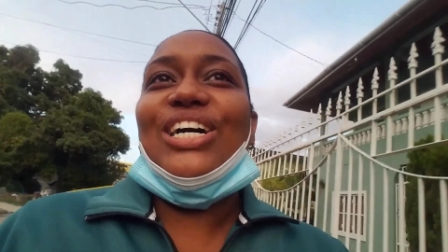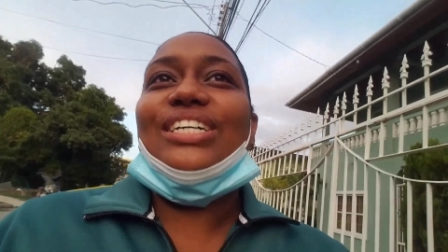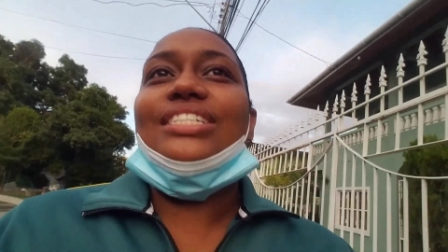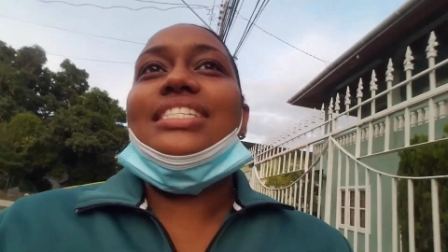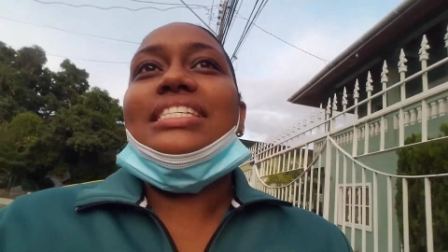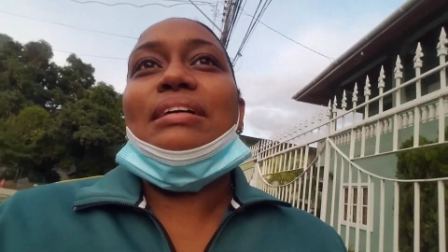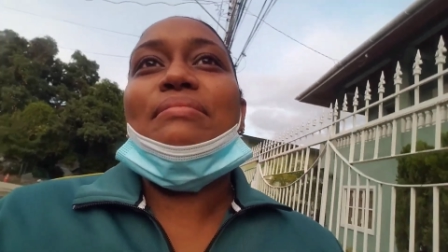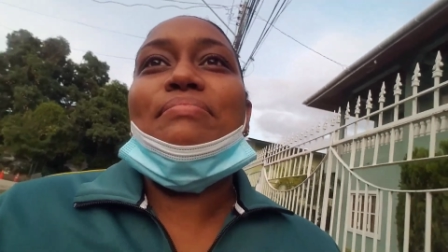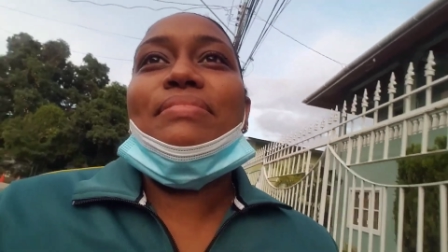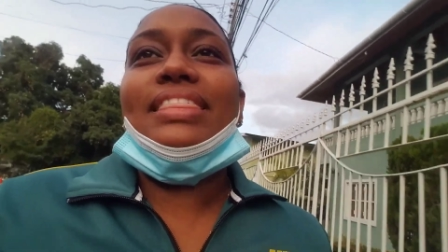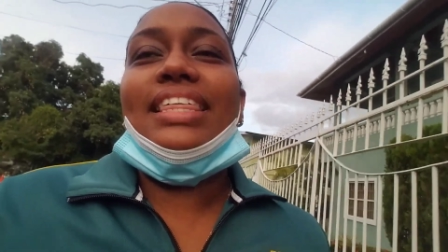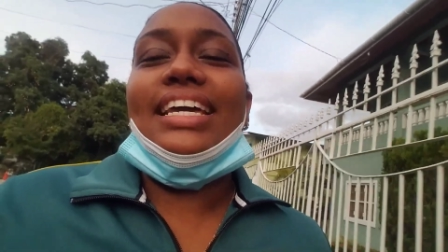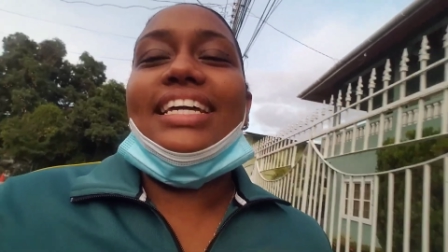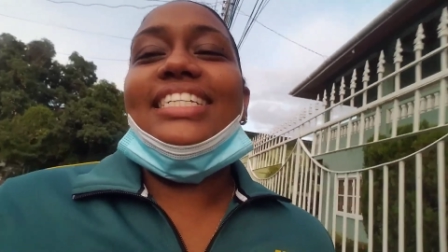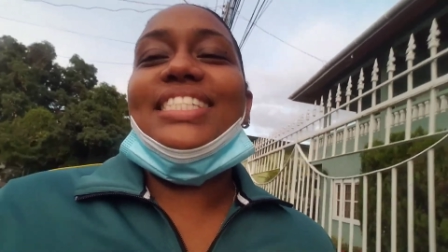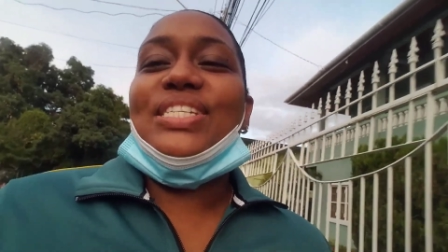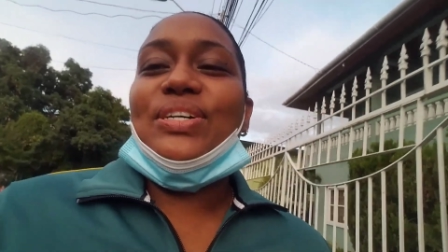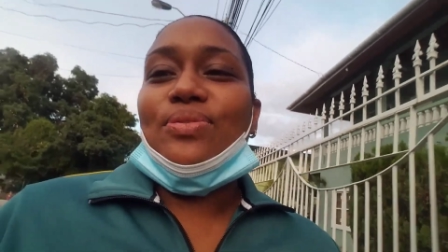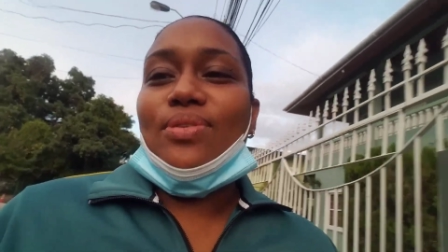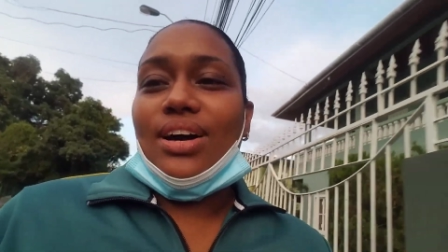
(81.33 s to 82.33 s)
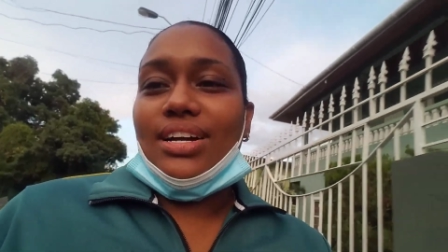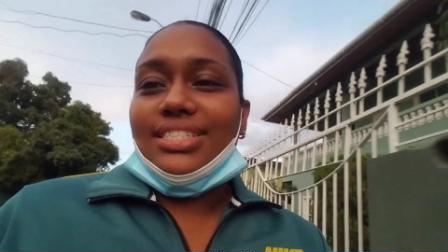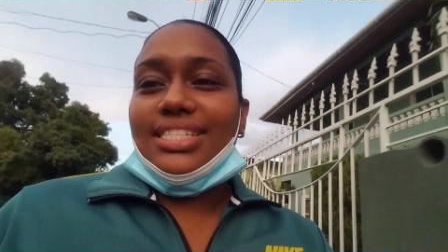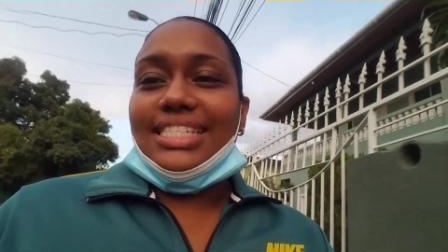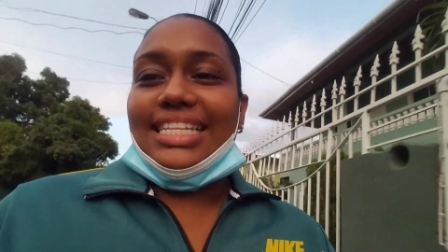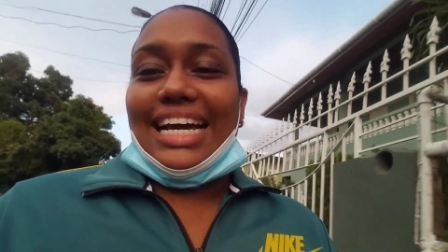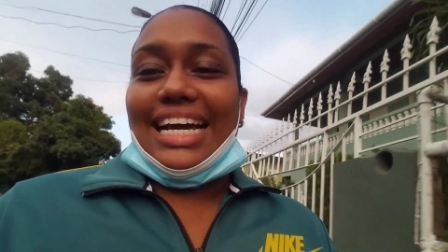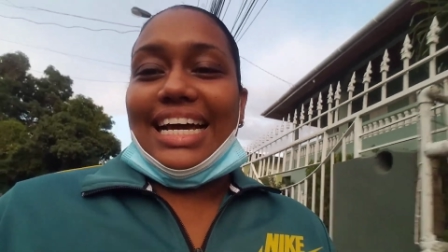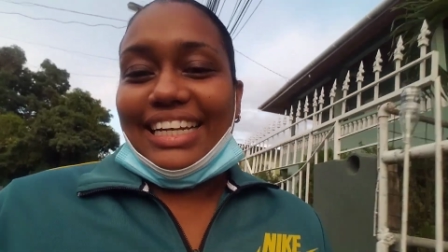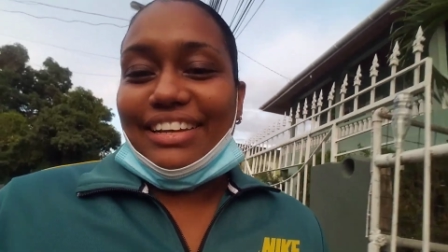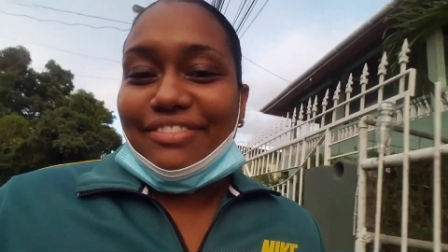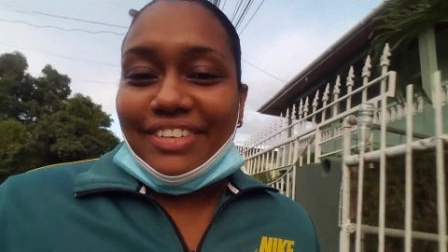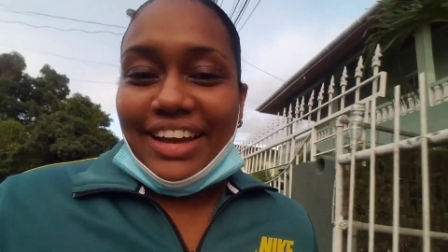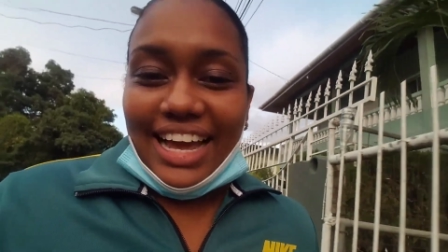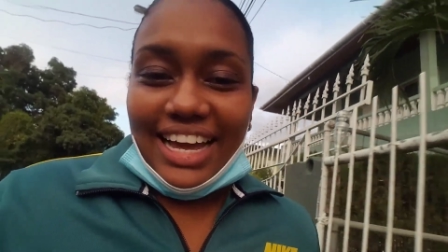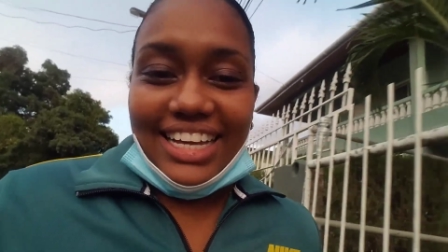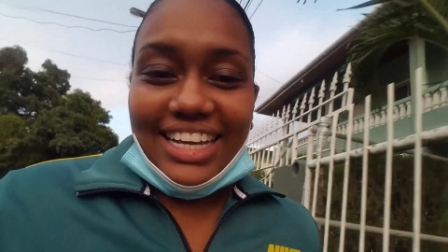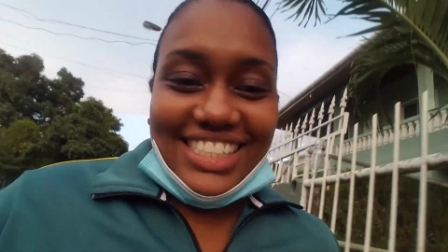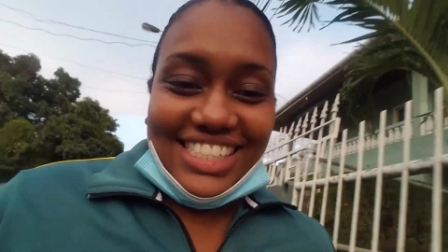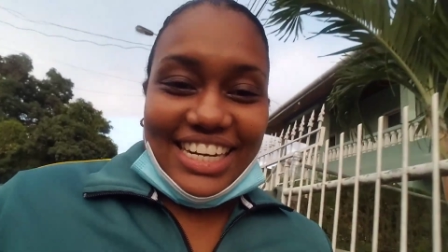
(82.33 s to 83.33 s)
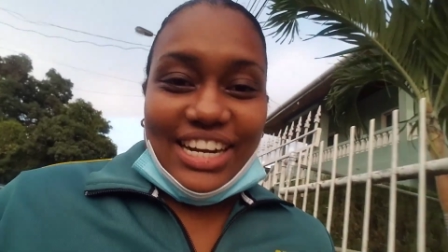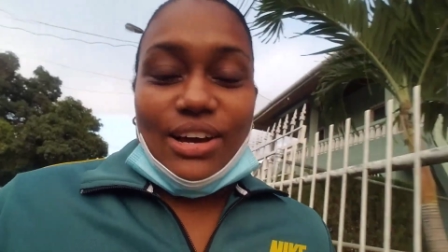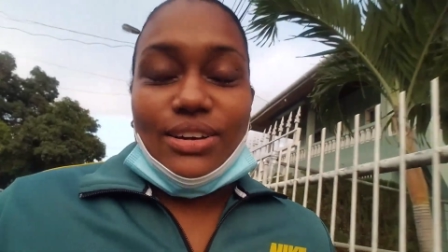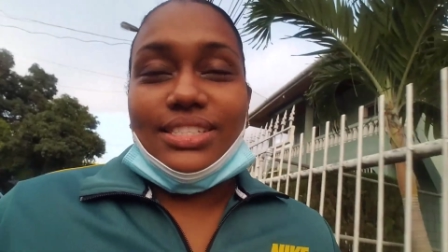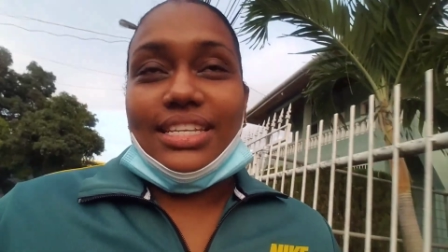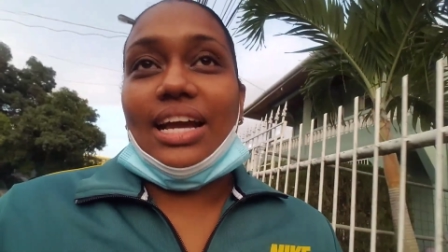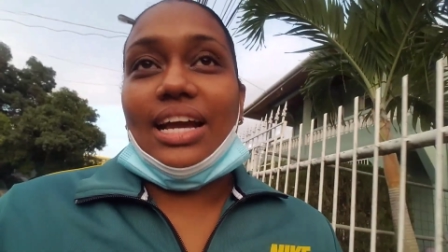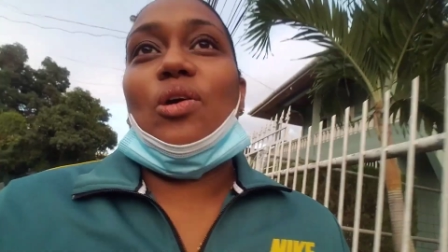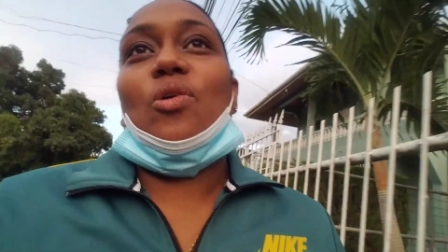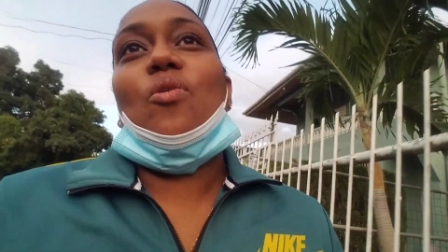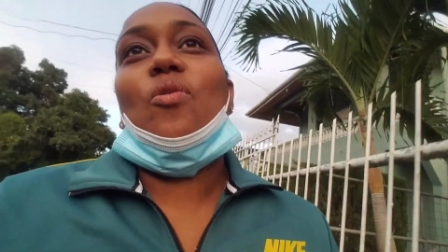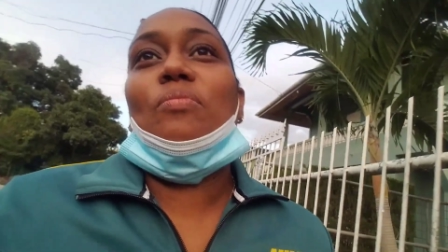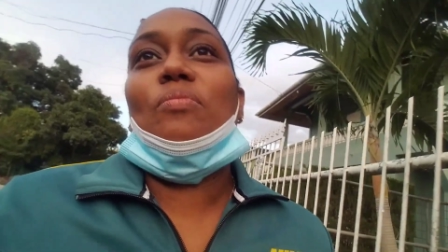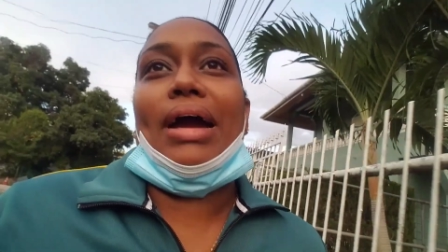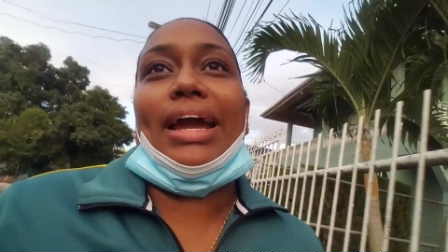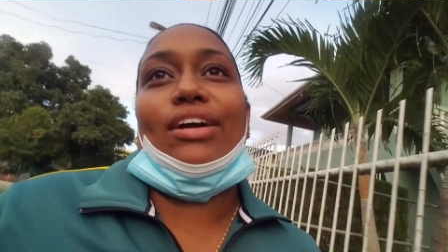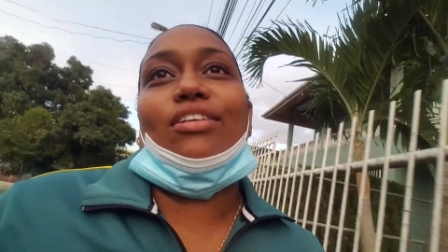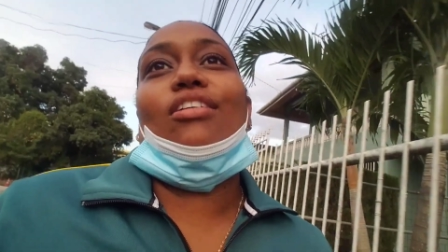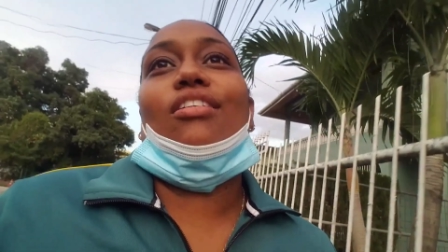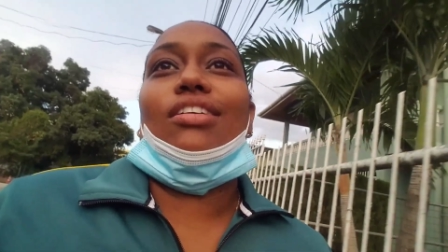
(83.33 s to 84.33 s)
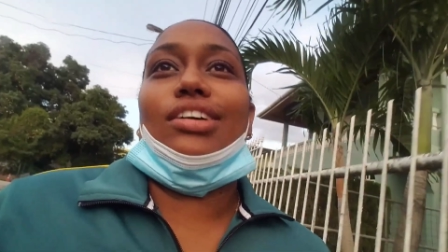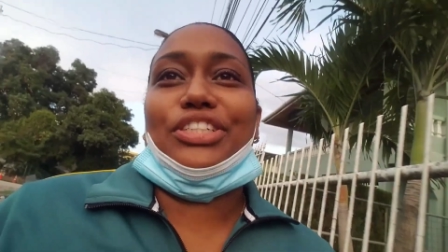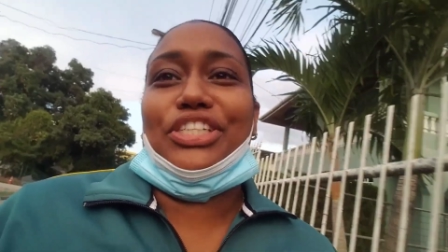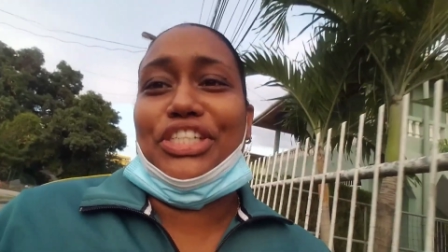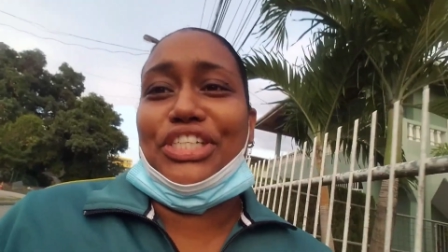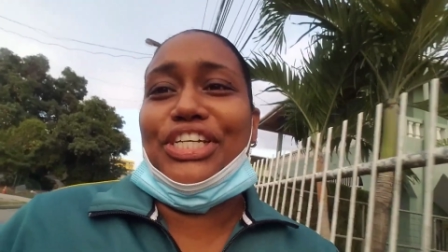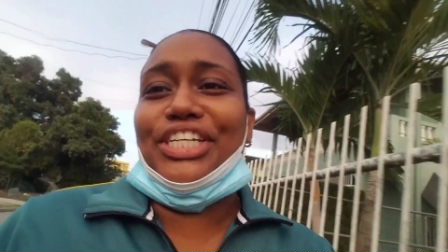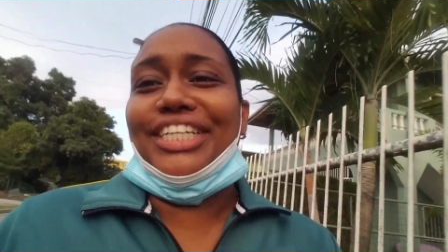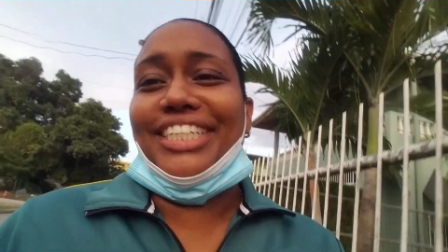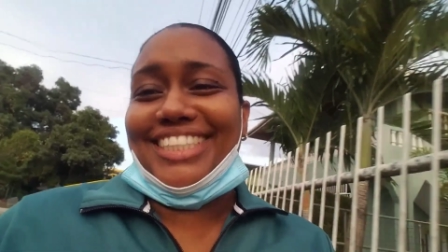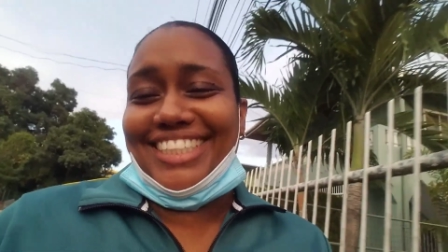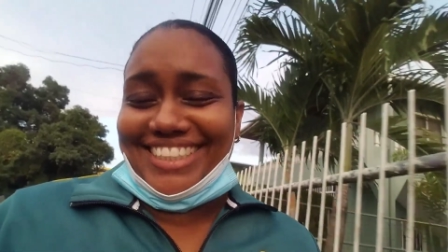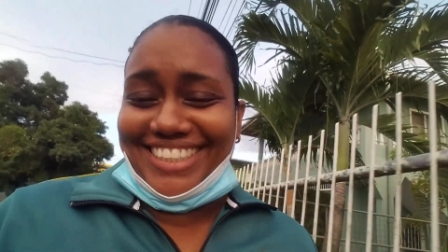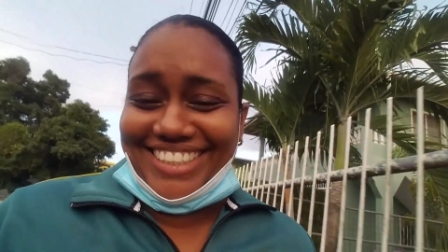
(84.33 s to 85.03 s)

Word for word: or something towards that effect. And I was like, oh my gosh,